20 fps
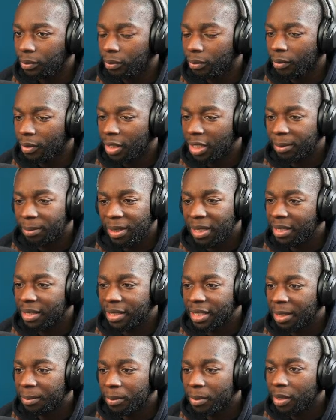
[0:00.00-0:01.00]
Completely the
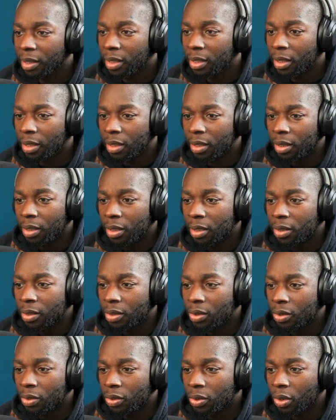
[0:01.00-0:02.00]
same.
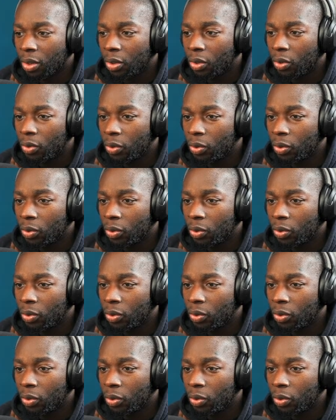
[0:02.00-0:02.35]
So